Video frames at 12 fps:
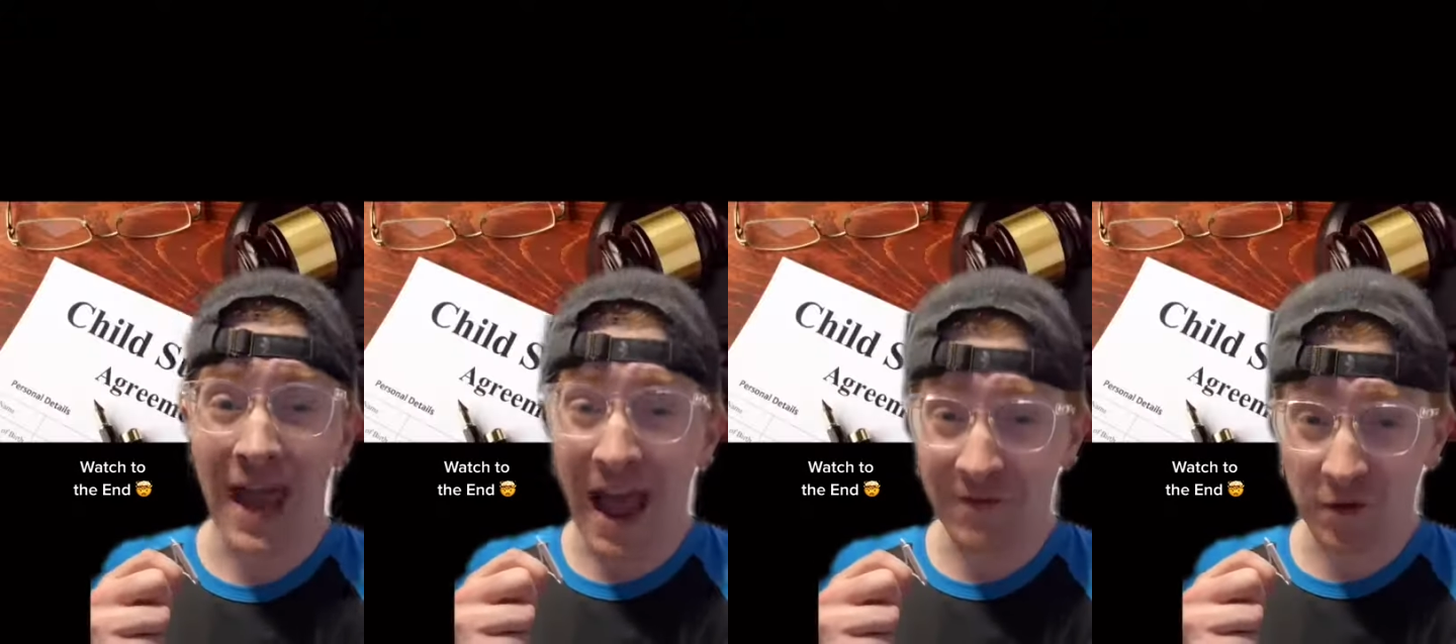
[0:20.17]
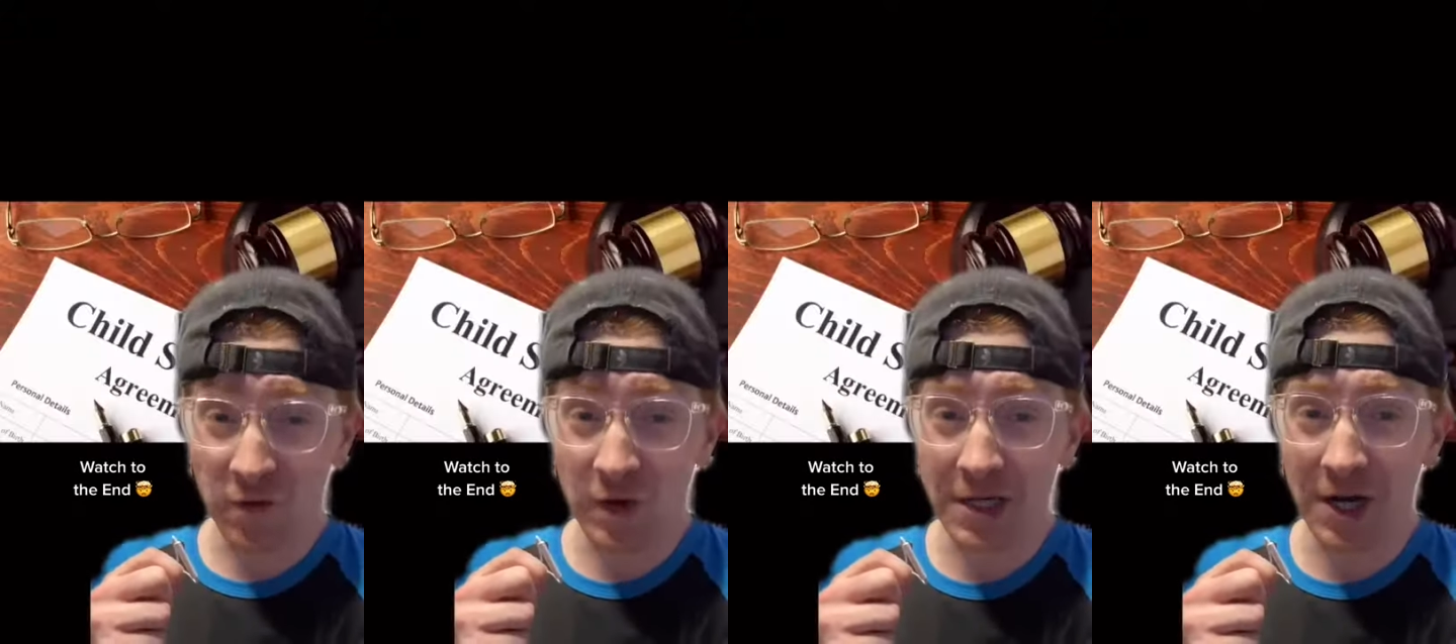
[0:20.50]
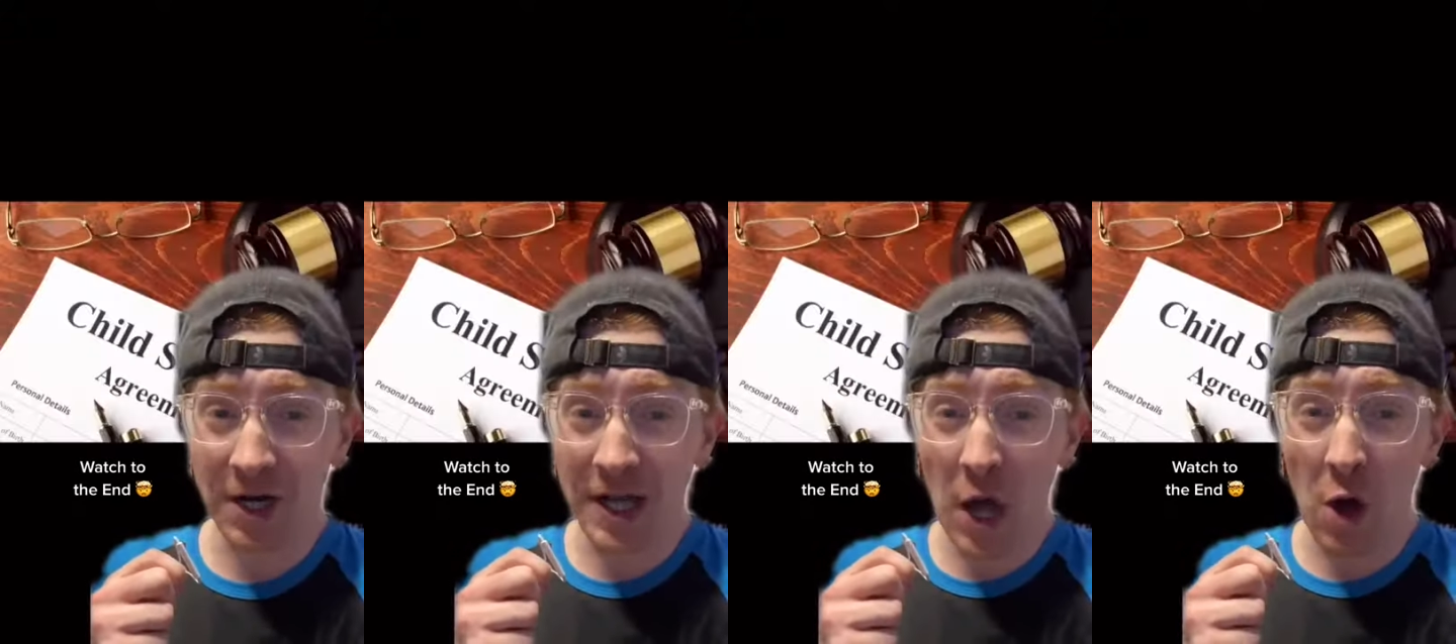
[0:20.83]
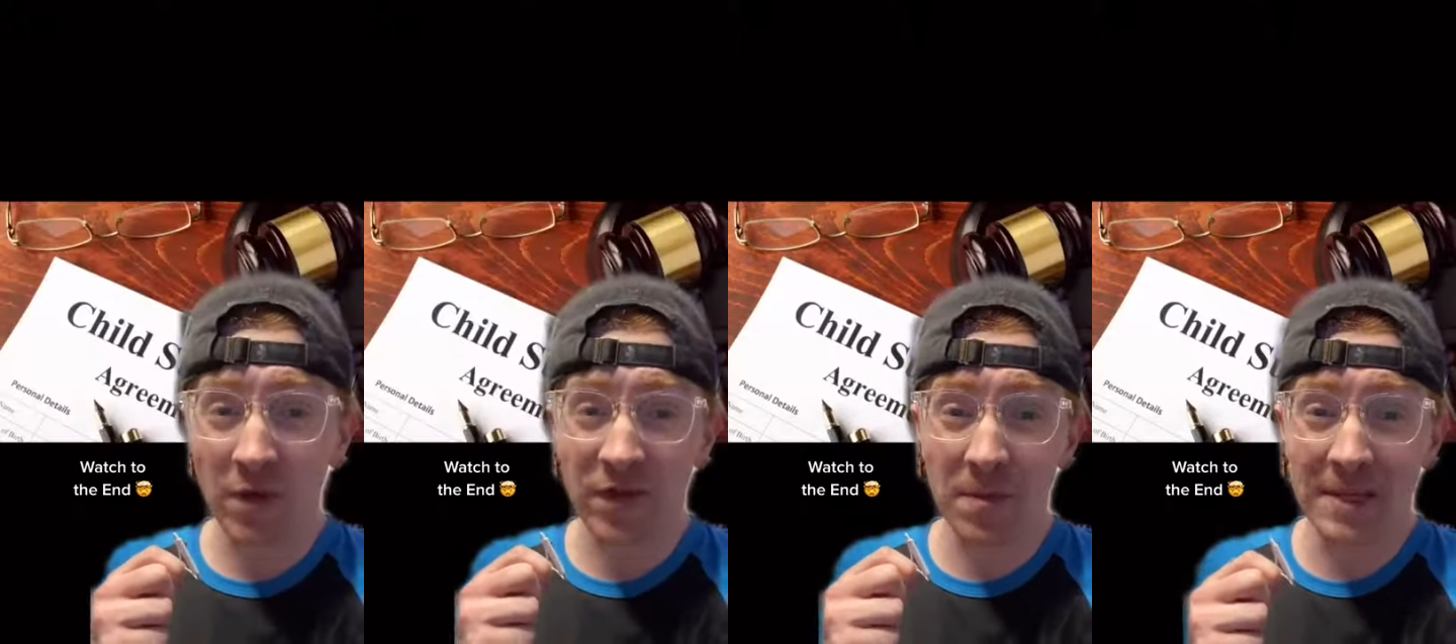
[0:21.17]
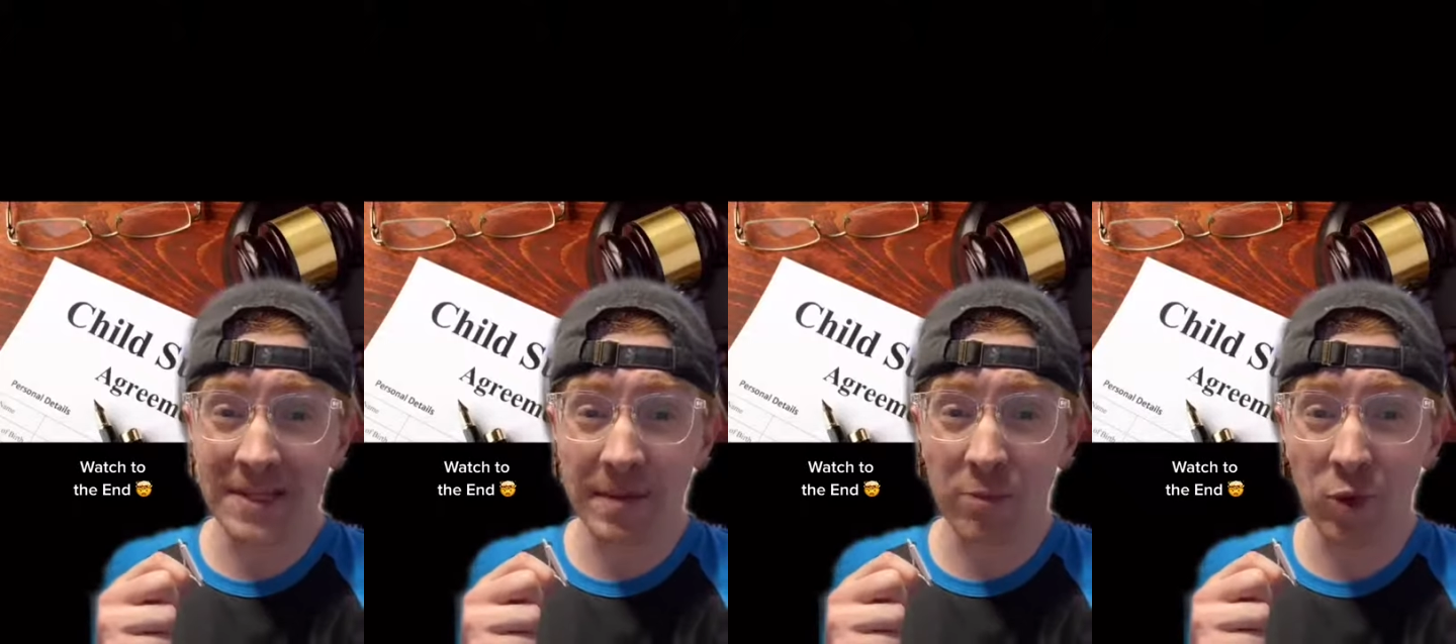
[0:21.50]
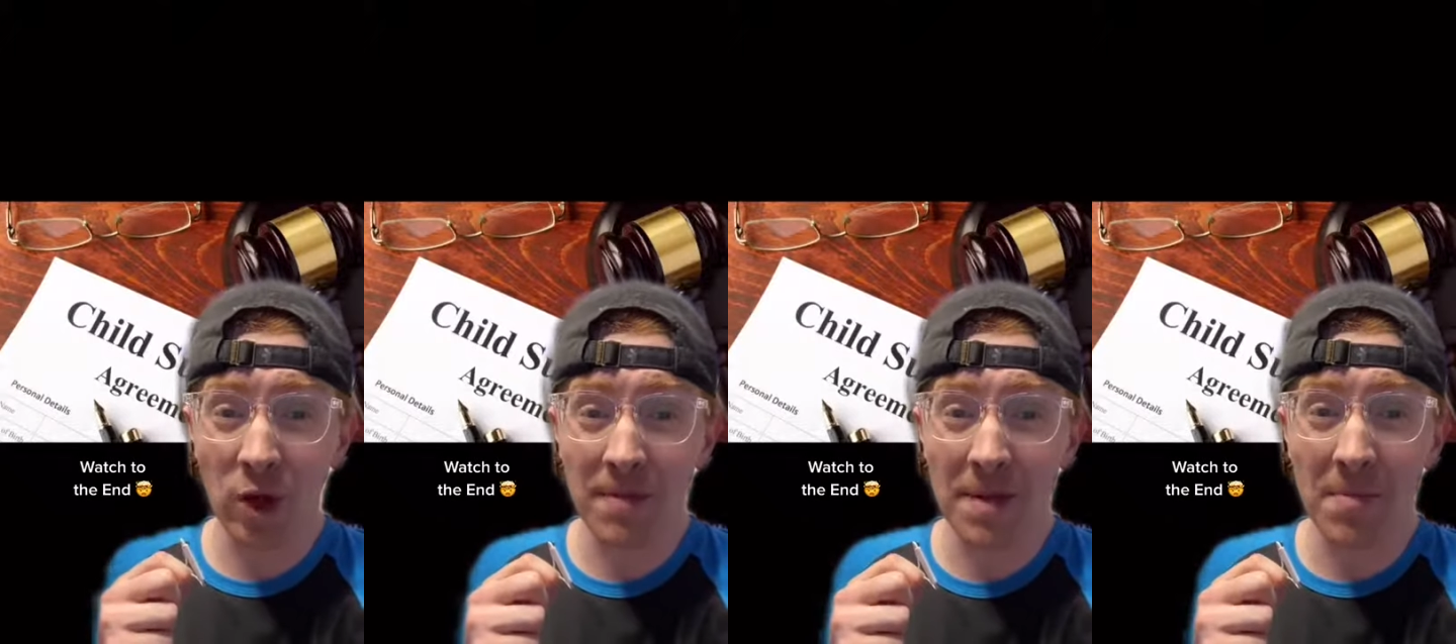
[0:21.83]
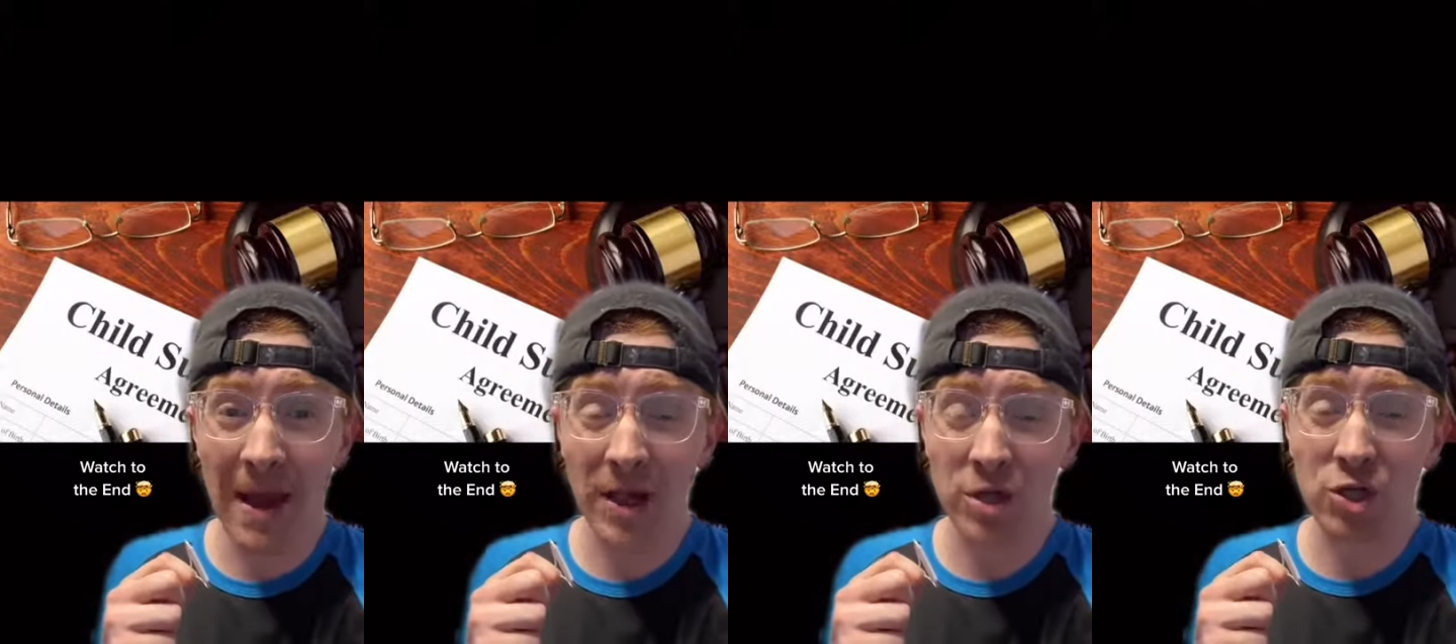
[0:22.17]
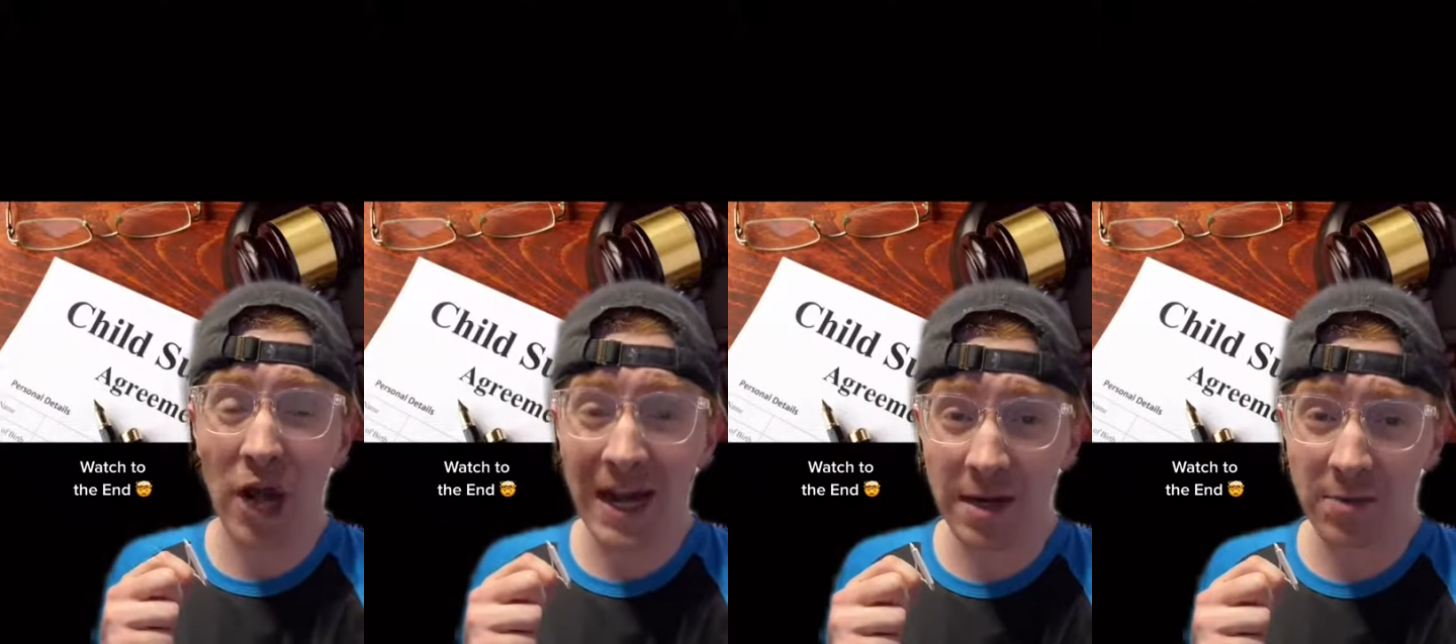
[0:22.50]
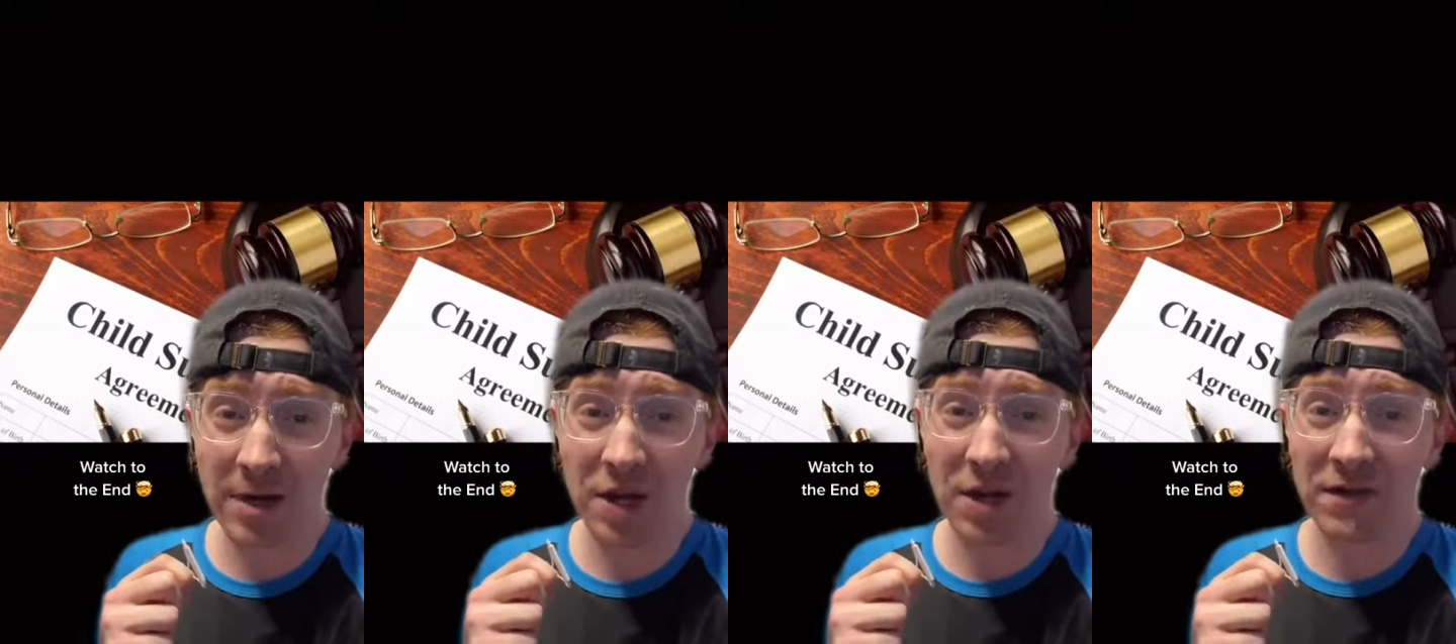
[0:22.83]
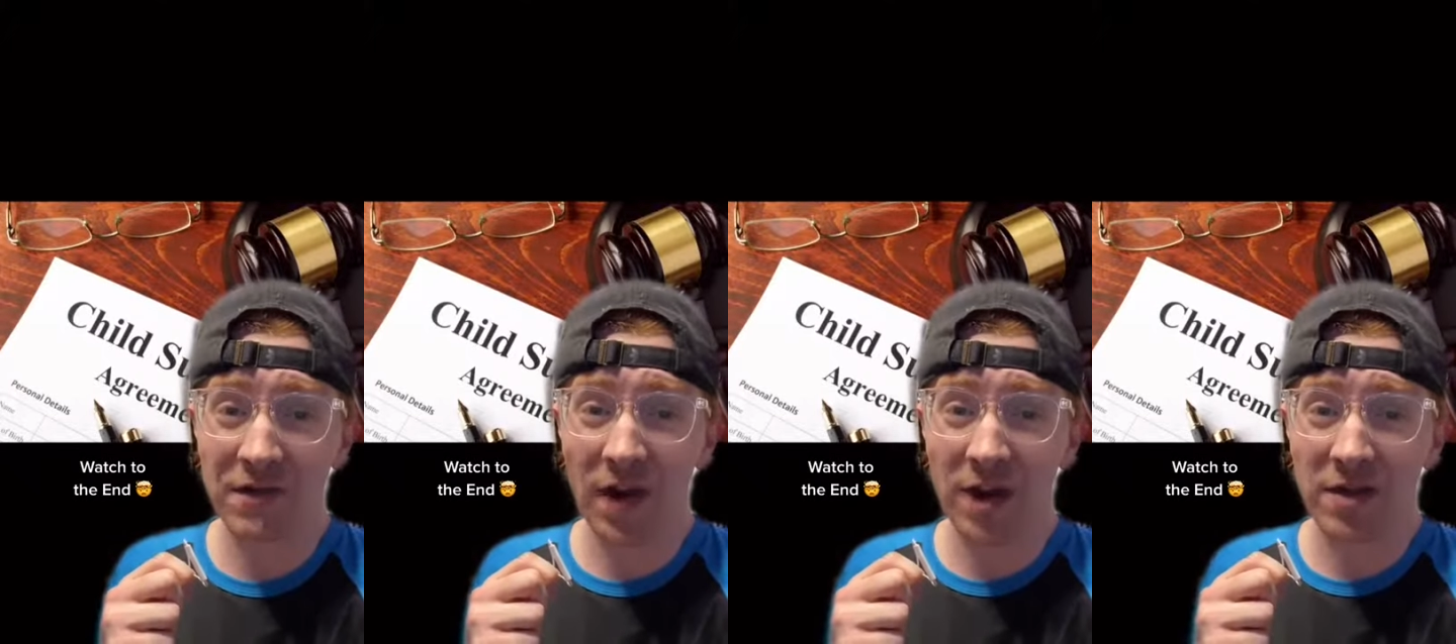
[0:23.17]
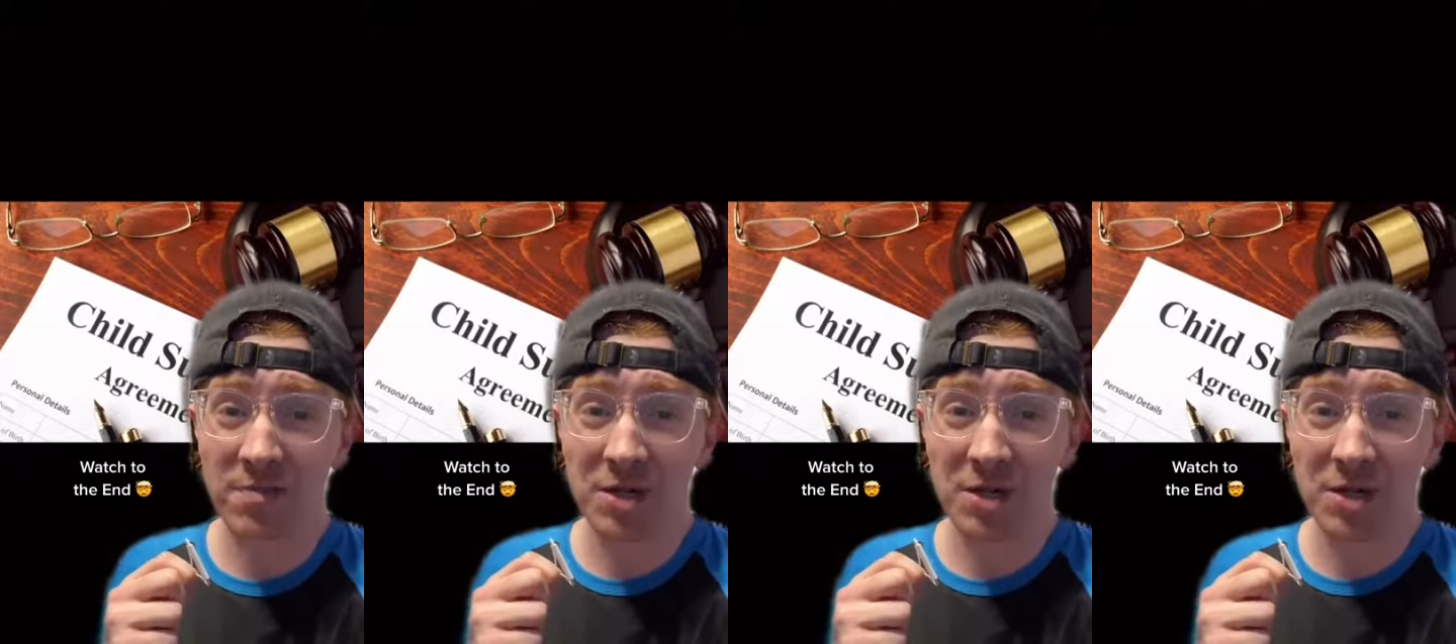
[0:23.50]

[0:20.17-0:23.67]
After returning home from his deployment, Michael tried to be a good father,